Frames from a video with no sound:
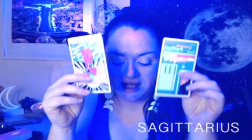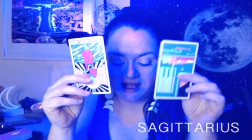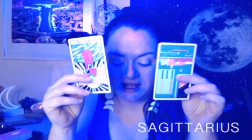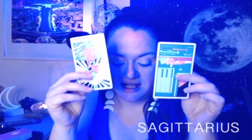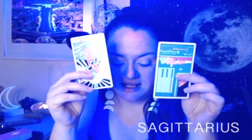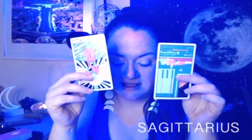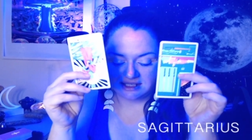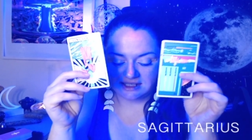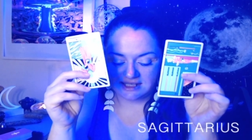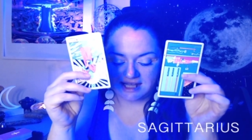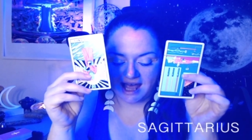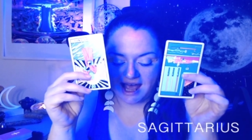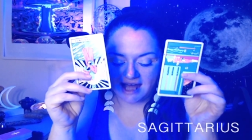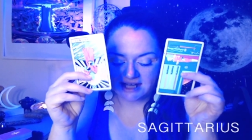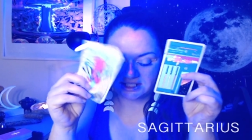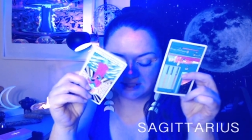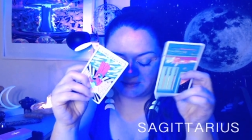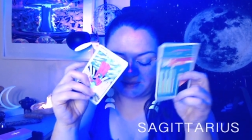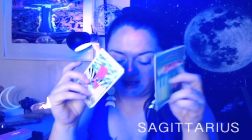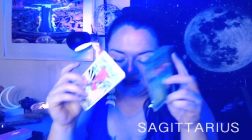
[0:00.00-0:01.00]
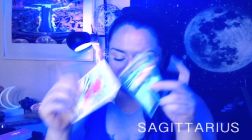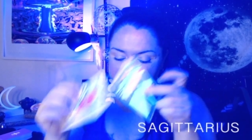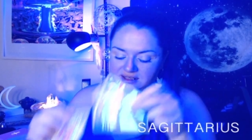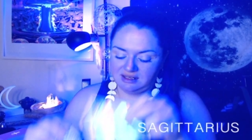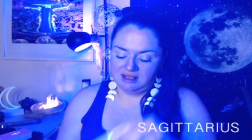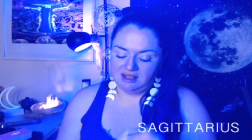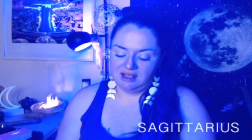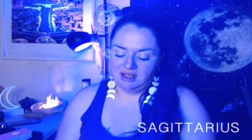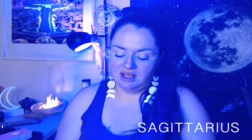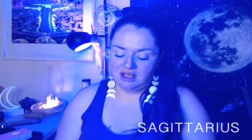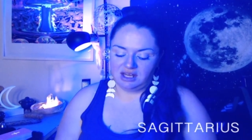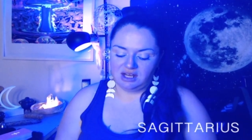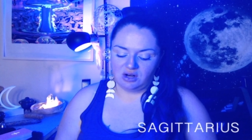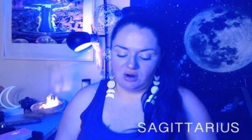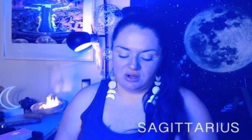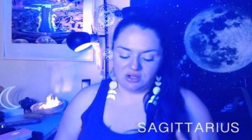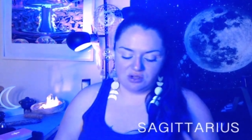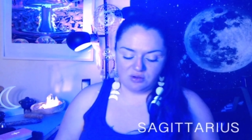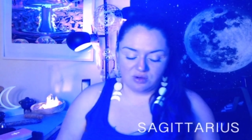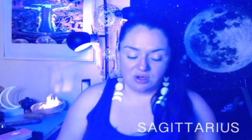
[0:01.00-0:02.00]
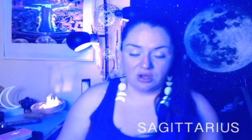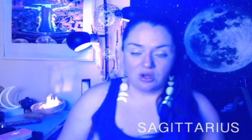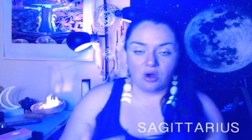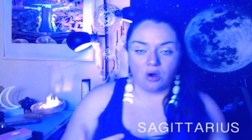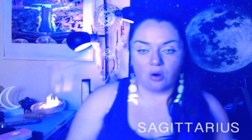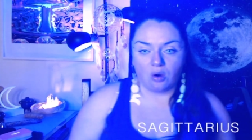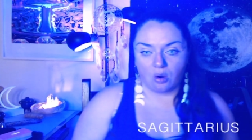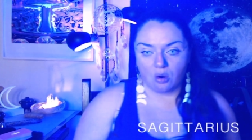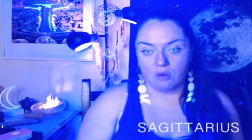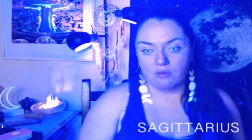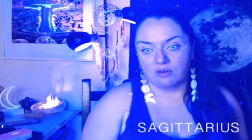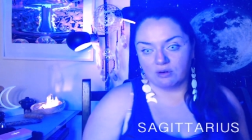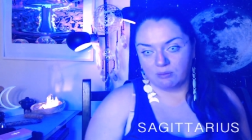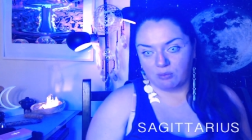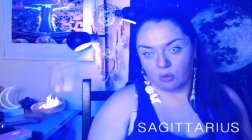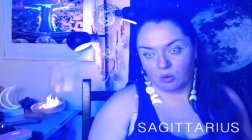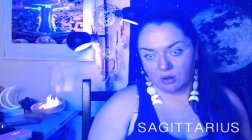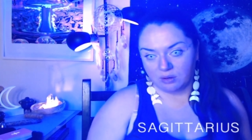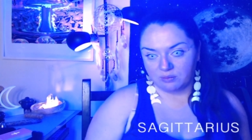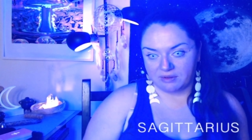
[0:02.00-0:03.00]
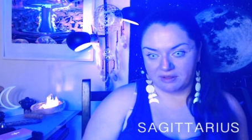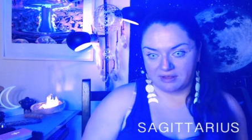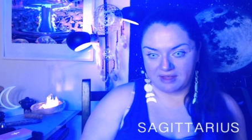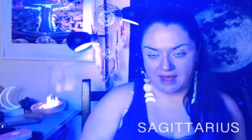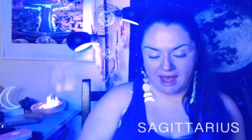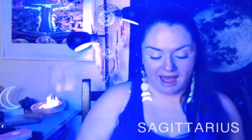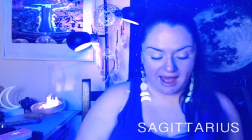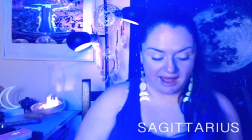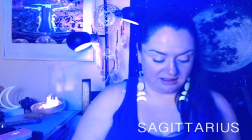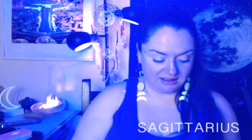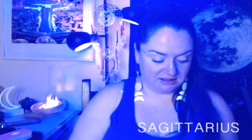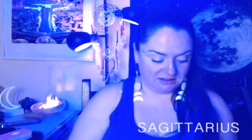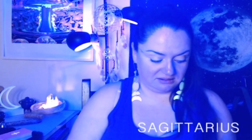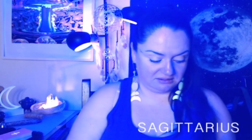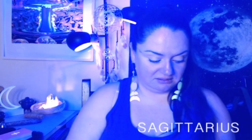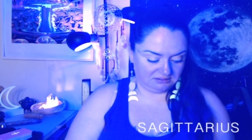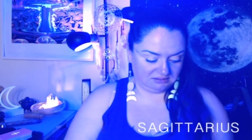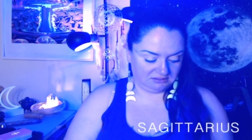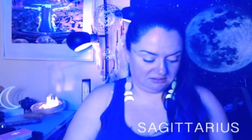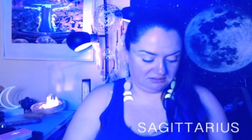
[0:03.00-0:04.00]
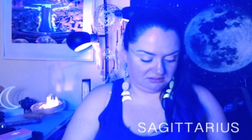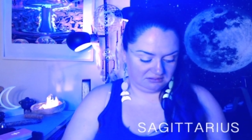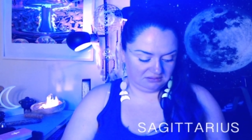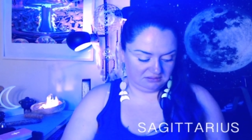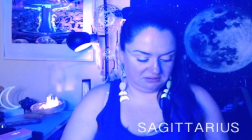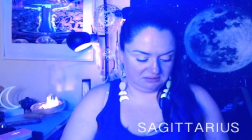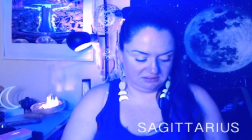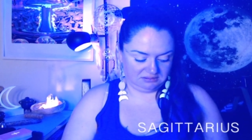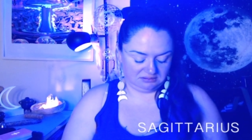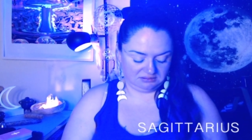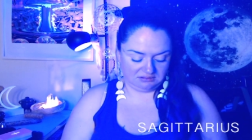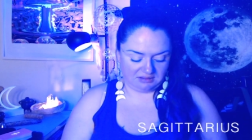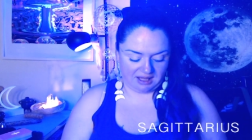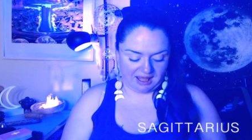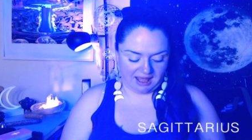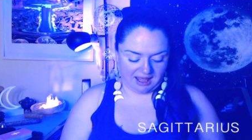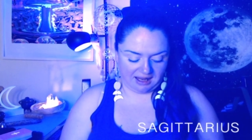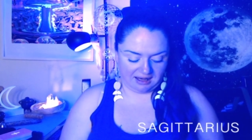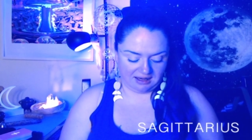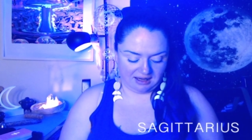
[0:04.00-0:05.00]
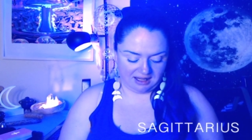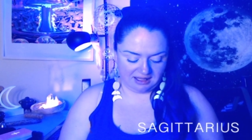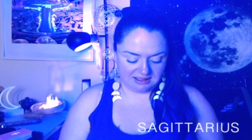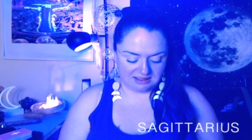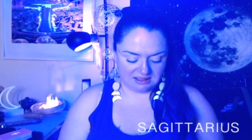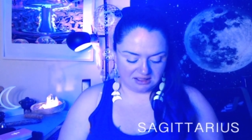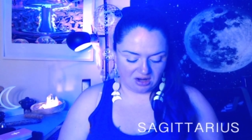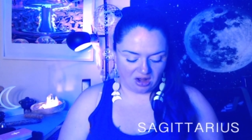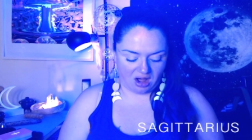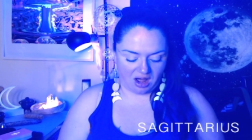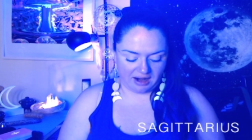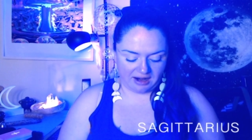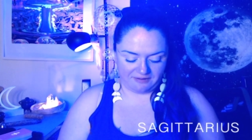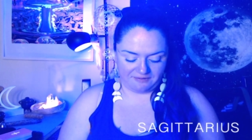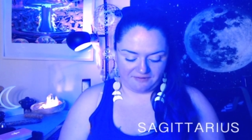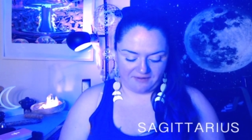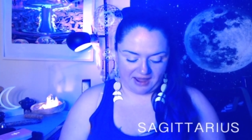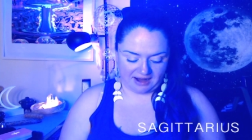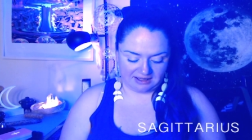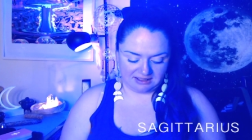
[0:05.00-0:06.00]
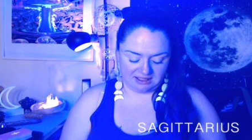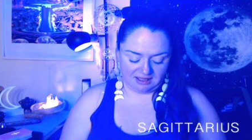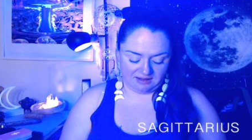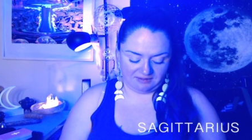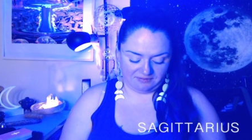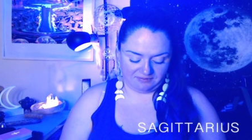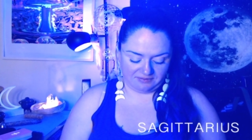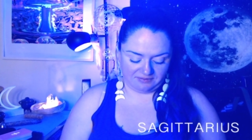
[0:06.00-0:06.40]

detachment, you know, you can go overboard with that and it's not effective.